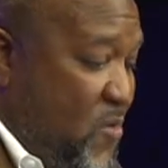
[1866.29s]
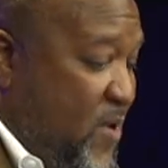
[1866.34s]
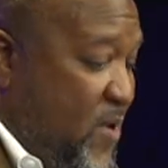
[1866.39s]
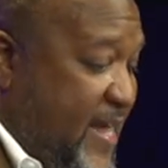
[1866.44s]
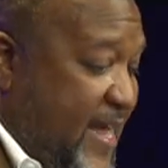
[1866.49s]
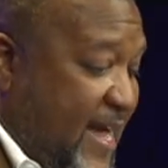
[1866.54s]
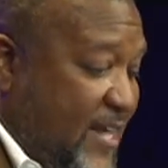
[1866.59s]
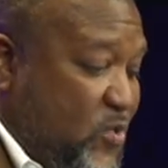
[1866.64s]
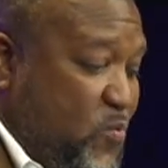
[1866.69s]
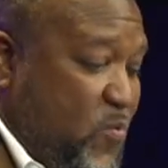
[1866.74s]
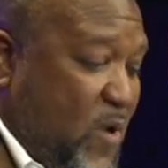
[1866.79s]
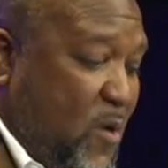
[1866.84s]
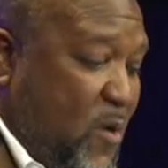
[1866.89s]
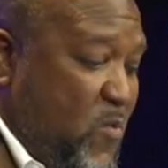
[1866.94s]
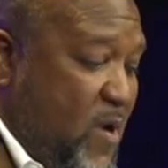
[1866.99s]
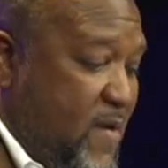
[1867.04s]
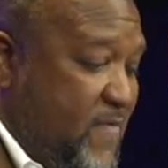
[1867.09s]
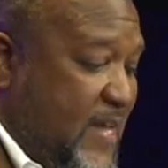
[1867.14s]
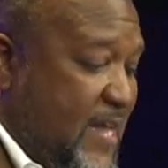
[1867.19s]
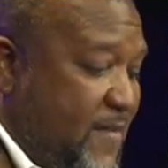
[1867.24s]
Well, guess
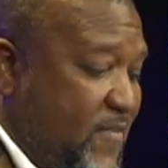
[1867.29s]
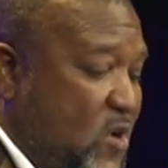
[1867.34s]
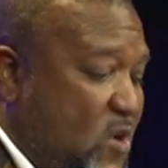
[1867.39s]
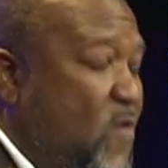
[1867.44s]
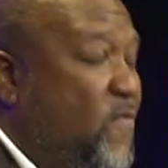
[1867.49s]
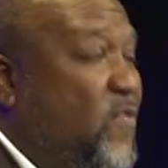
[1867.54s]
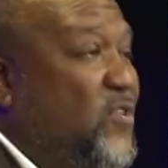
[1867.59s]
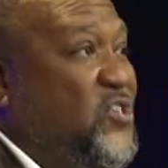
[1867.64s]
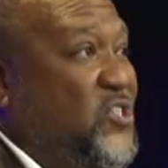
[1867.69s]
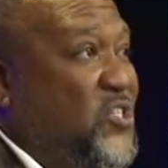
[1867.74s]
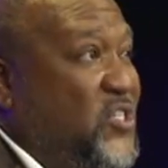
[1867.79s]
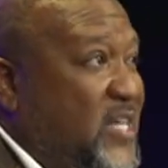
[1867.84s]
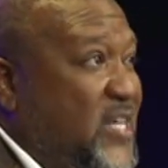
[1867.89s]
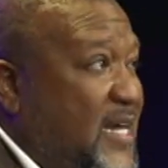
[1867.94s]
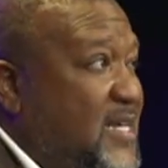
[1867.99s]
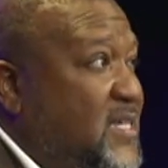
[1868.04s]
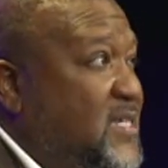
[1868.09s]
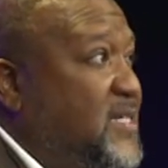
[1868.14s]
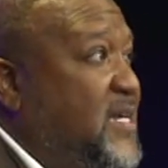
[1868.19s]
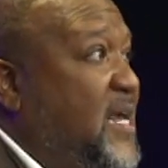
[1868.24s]
what? We've given over
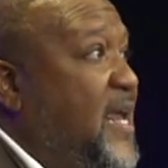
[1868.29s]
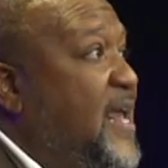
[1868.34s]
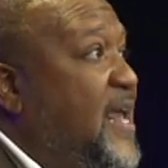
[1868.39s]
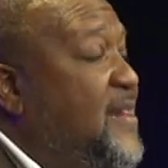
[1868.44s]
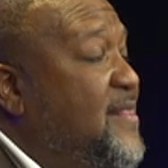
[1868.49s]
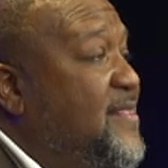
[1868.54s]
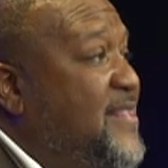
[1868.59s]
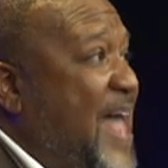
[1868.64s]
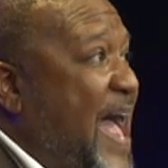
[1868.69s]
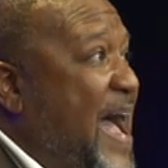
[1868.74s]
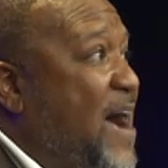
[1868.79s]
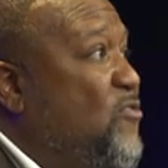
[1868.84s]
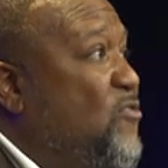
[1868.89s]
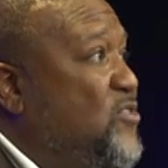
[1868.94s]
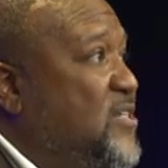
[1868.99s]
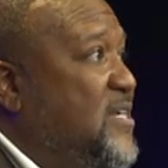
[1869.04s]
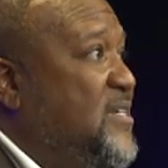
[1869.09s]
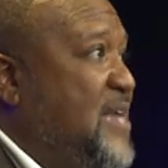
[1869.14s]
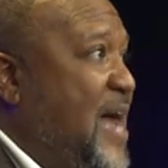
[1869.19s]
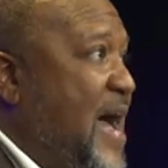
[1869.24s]

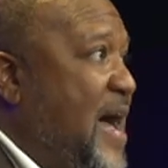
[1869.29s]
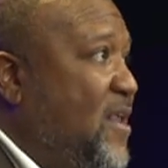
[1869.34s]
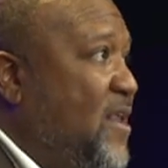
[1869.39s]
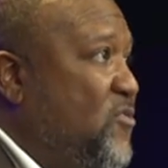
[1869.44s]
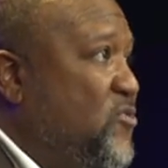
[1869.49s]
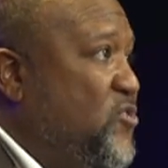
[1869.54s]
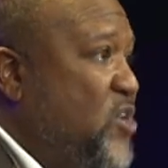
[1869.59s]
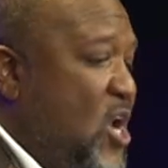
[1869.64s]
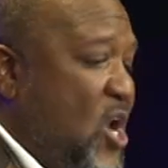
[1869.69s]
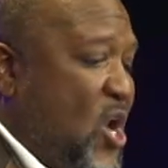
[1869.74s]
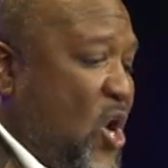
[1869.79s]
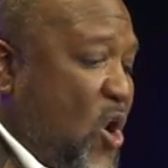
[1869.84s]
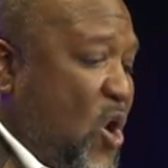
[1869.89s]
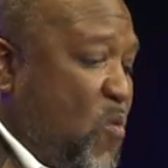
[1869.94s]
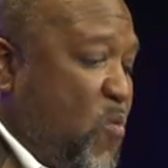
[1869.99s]
$16,000